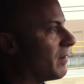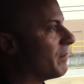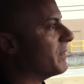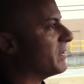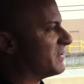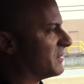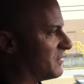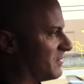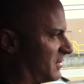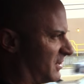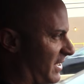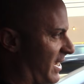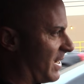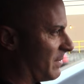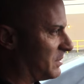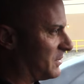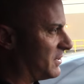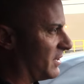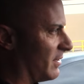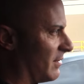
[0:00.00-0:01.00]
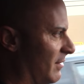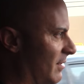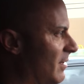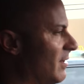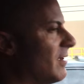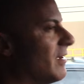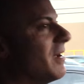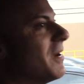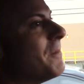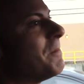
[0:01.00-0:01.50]
Mr. Sampson,
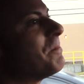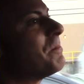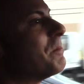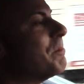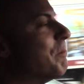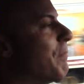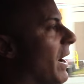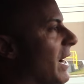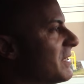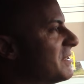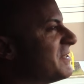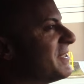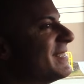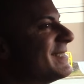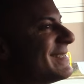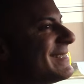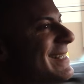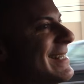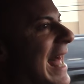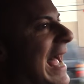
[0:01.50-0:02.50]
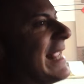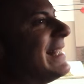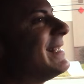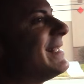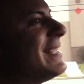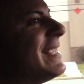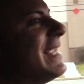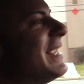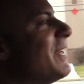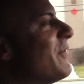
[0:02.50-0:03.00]
but since
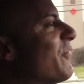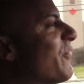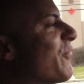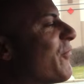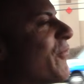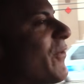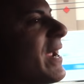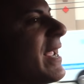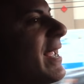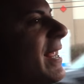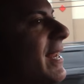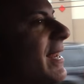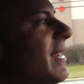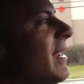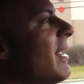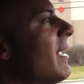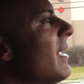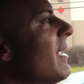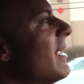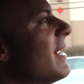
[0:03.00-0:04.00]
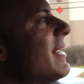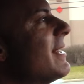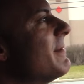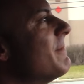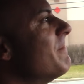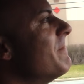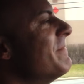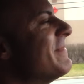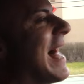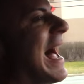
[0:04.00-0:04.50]

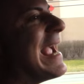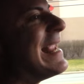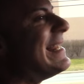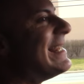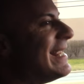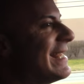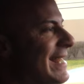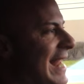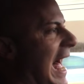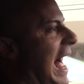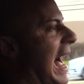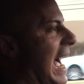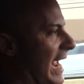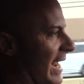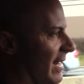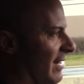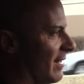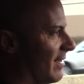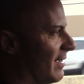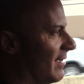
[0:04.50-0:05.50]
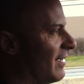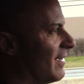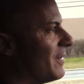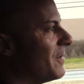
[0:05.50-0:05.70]
1999,